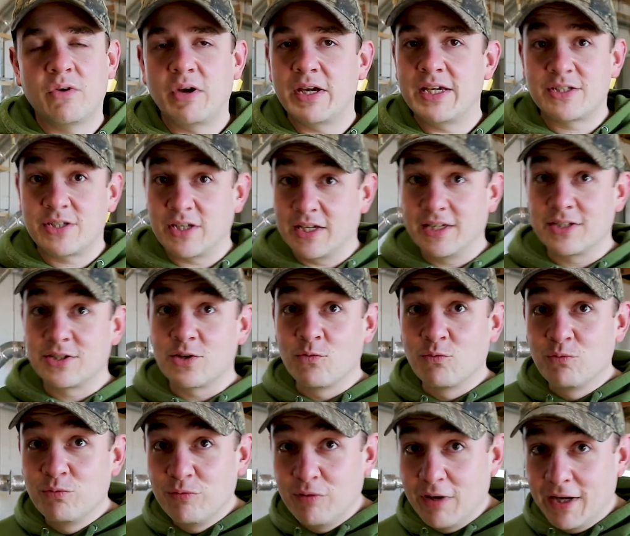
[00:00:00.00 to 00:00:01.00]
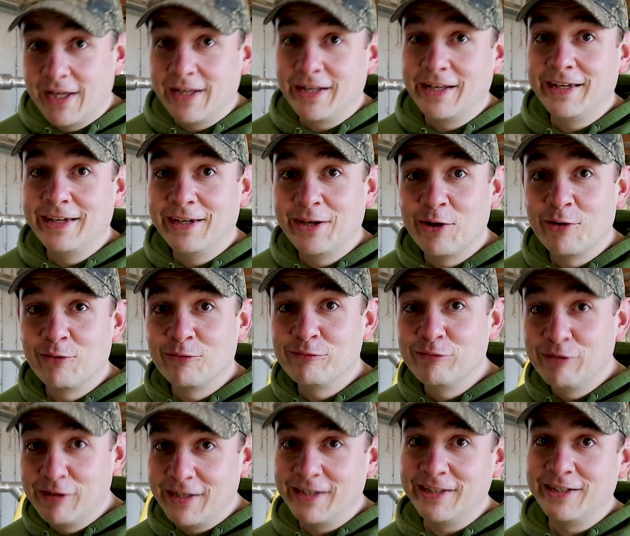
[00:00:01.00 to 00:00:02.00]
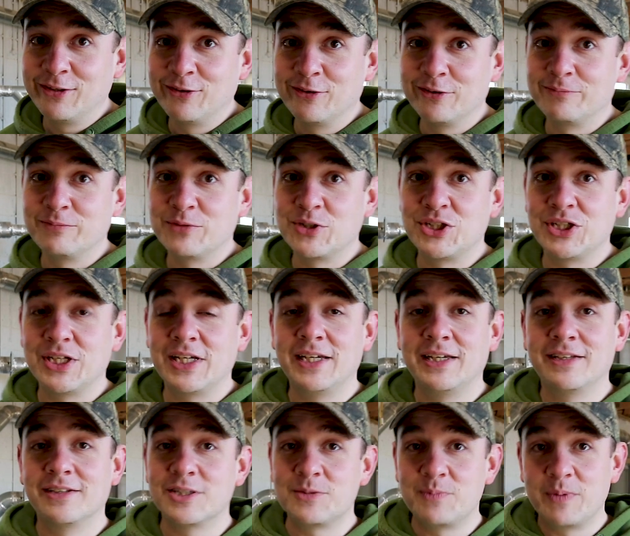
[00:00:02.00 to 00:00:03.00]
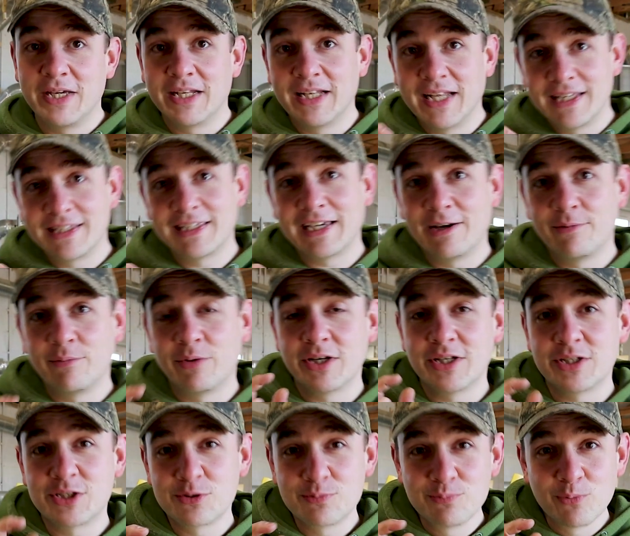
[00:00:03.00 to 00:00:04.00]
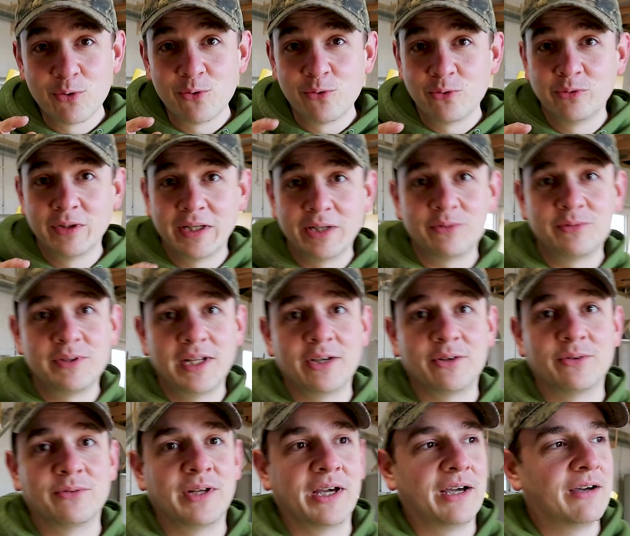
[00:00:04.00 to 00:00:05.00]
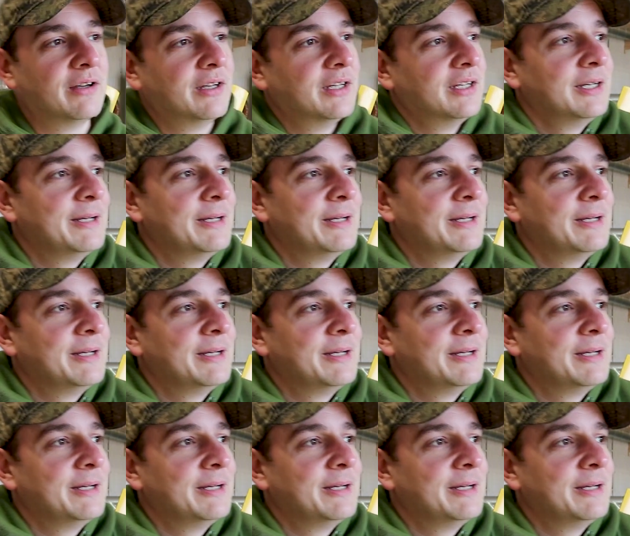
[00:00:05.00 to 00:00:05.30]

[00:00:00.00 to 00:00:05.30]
it's a really, really good machine that's been let down by a small little niggle. Now,